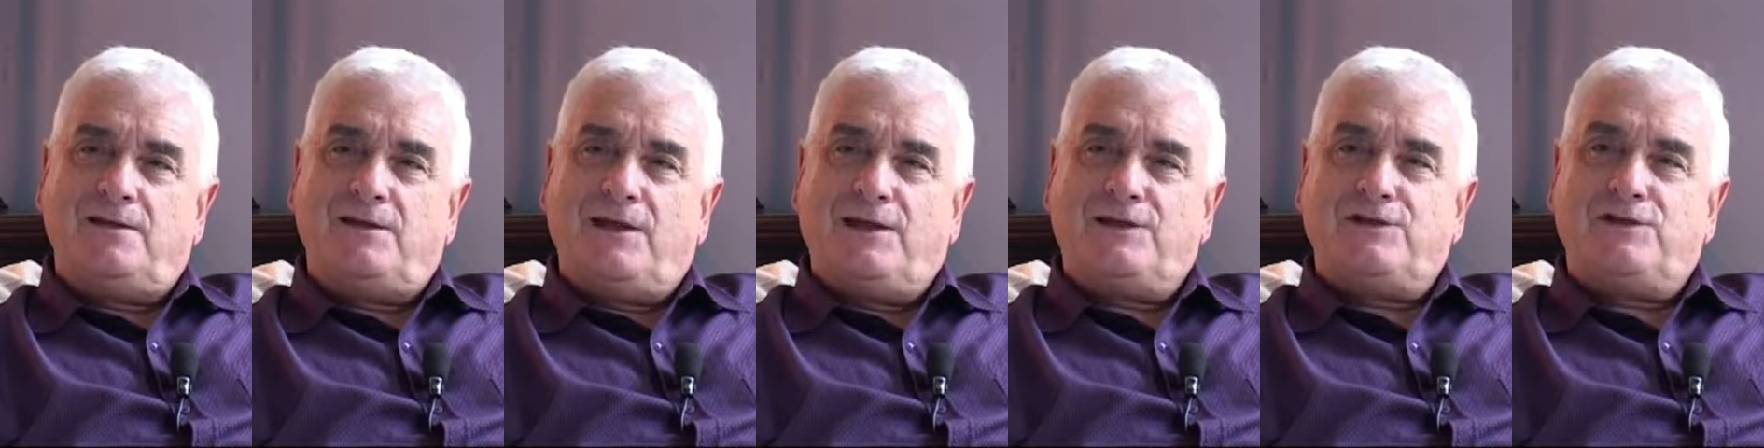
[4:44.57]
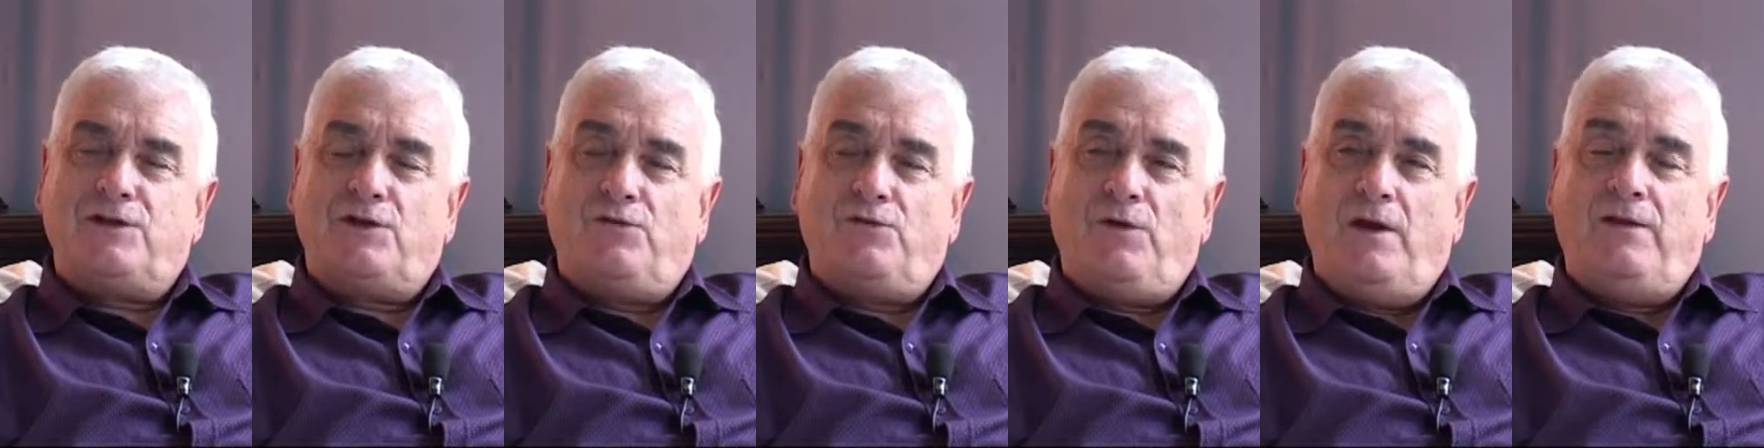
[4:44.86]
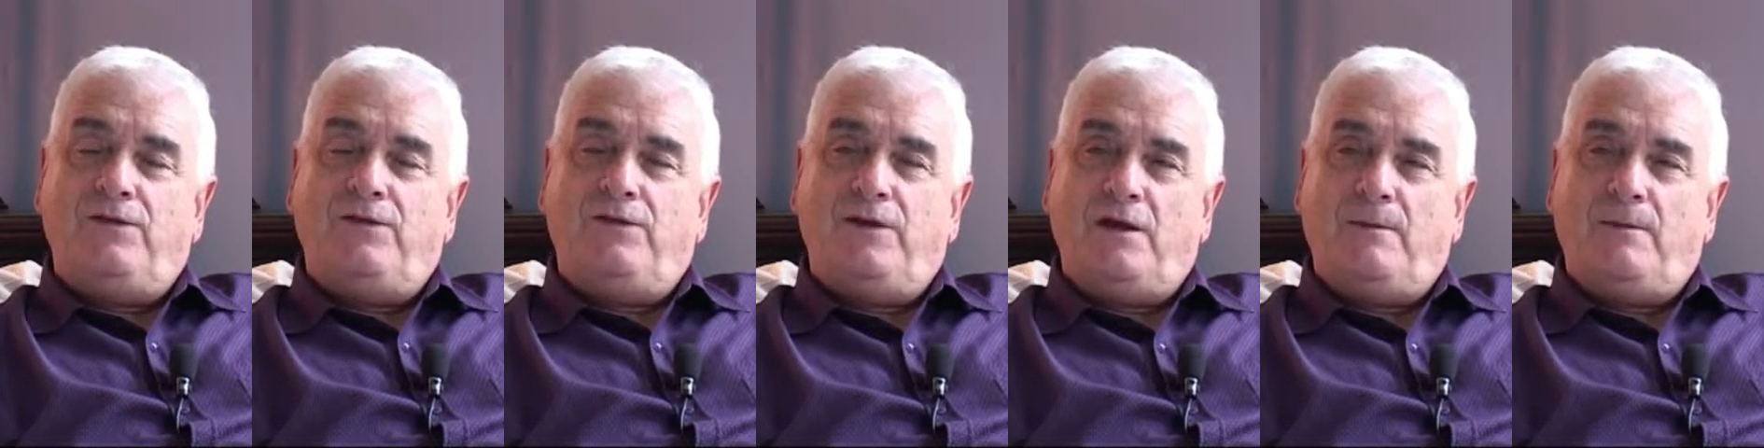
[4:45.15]
That's the
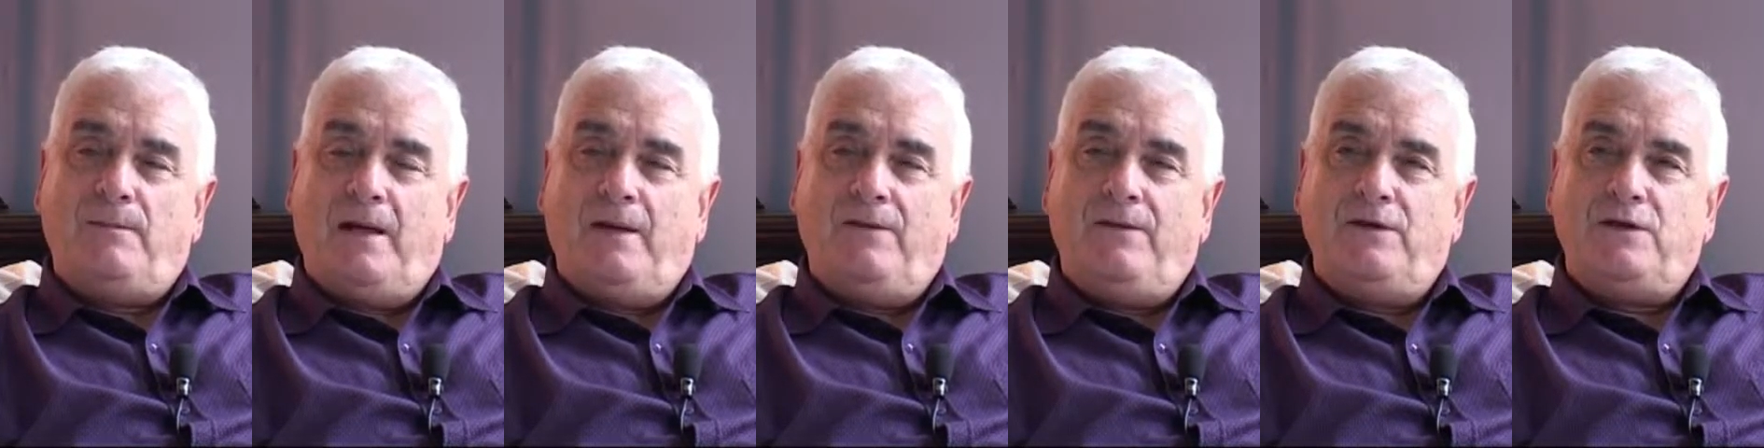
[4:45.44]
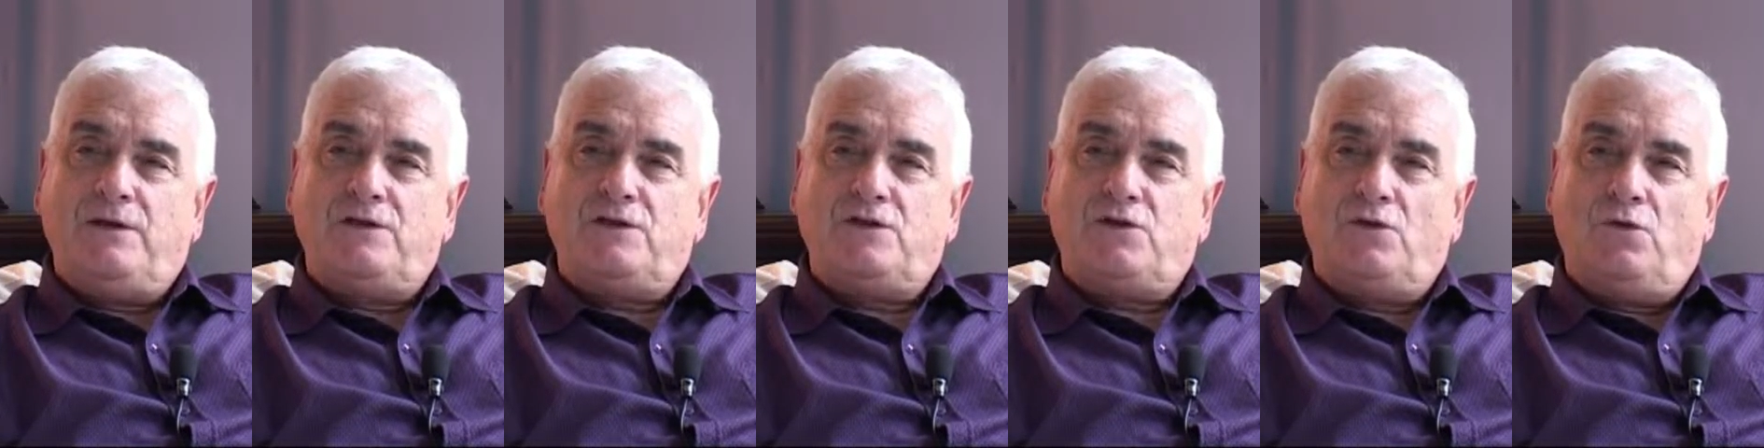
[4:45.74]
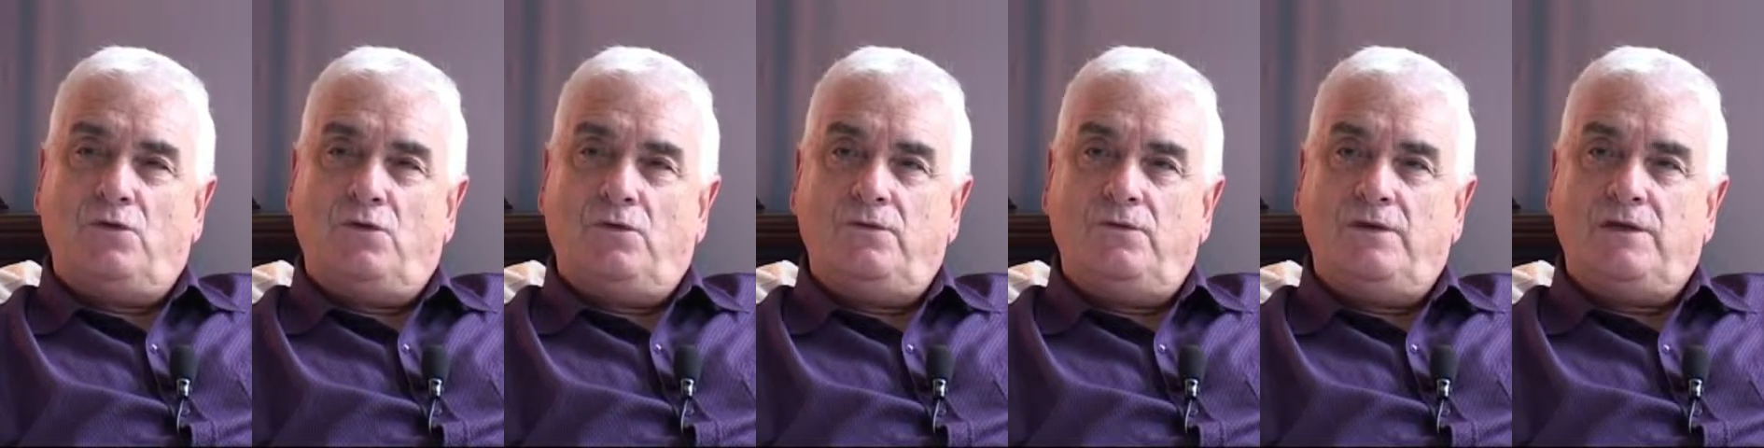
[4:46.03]
great thing about these
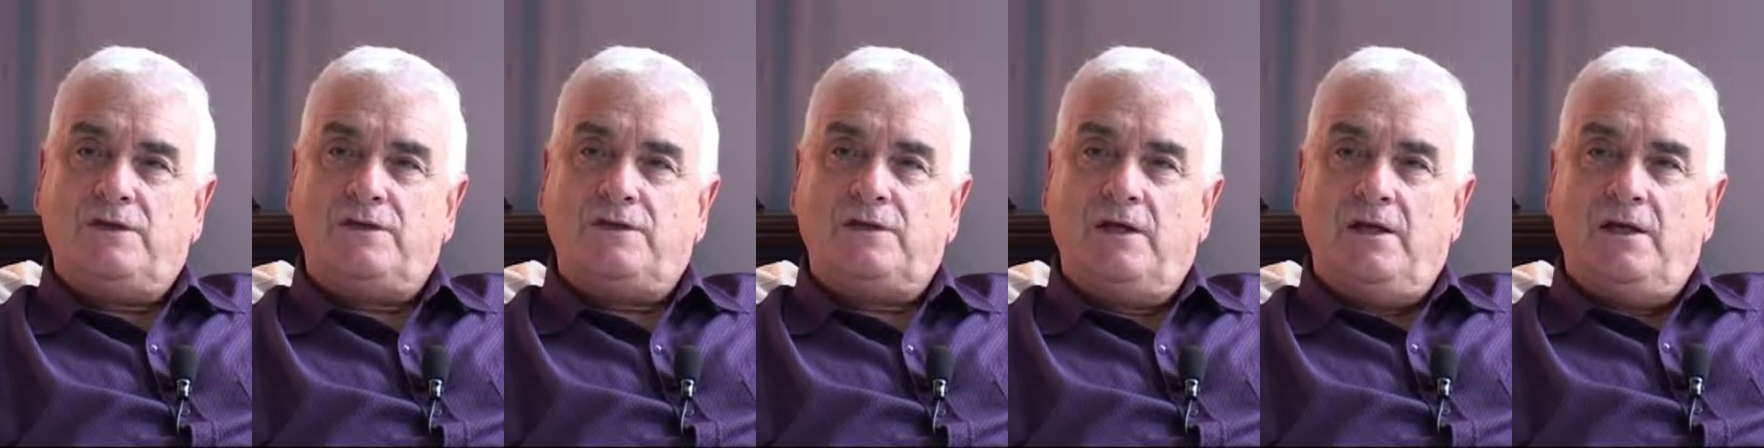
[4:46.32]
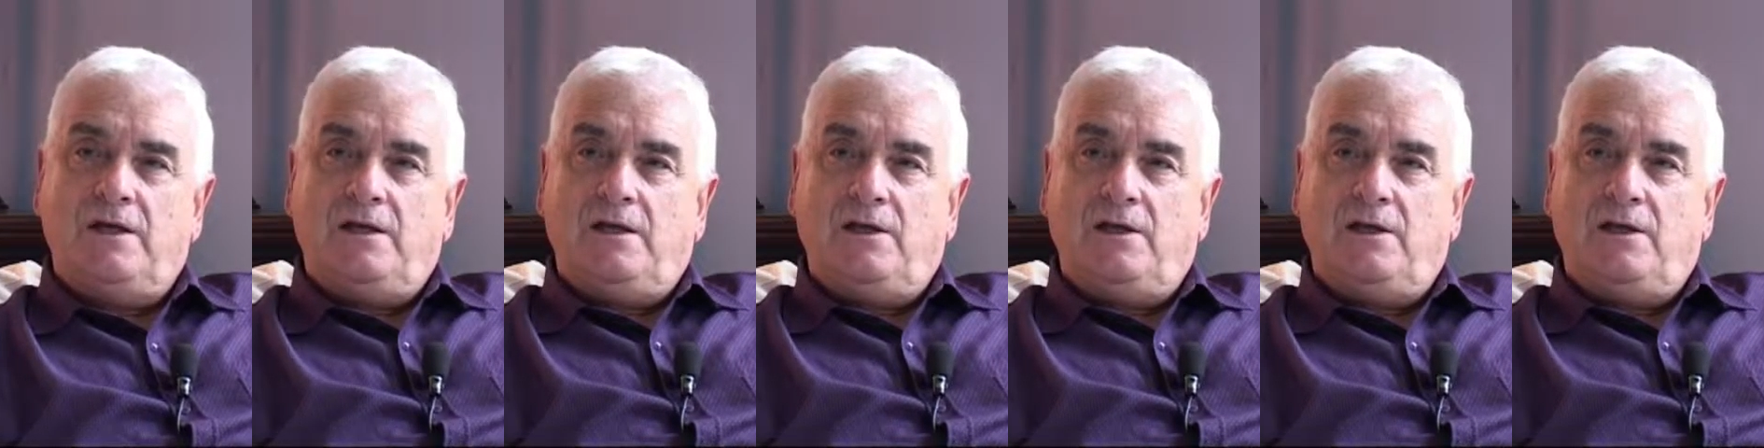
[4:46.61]
stories,